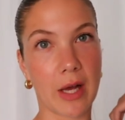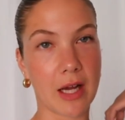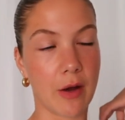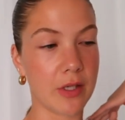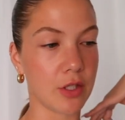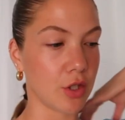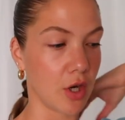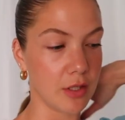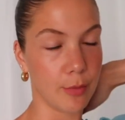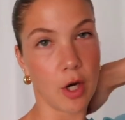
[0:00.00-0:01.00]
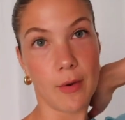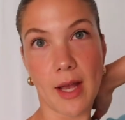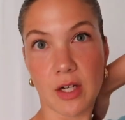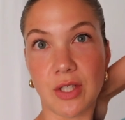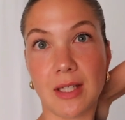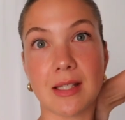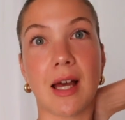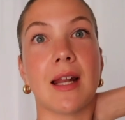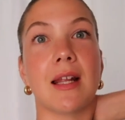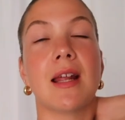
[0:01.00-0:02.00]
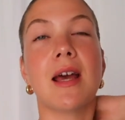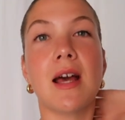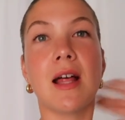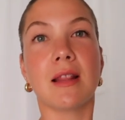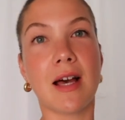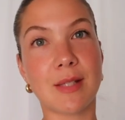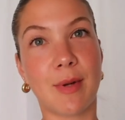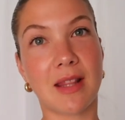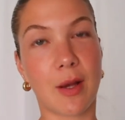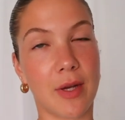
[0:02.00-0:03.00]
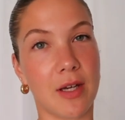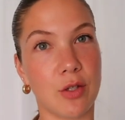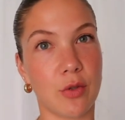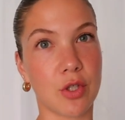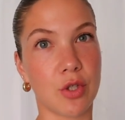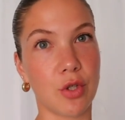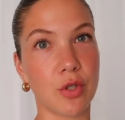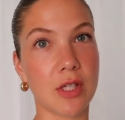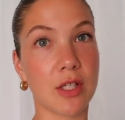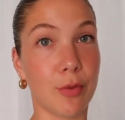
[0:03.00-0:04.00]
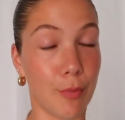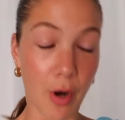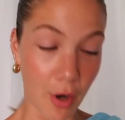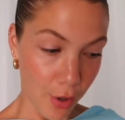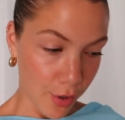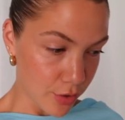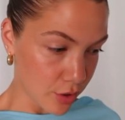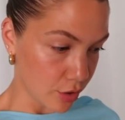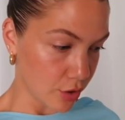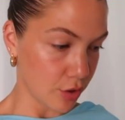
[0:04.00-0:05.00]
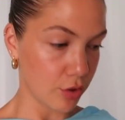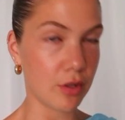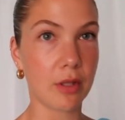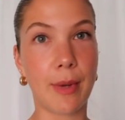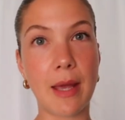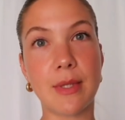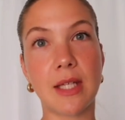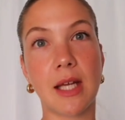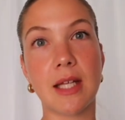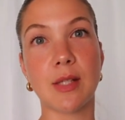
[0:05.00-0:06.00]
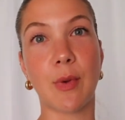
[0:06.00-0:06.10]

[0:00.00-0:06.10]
I can't wait to show you tomorrow. We actually decided last minute that we're going to do a shoot tomorrow to shoot the baby tees.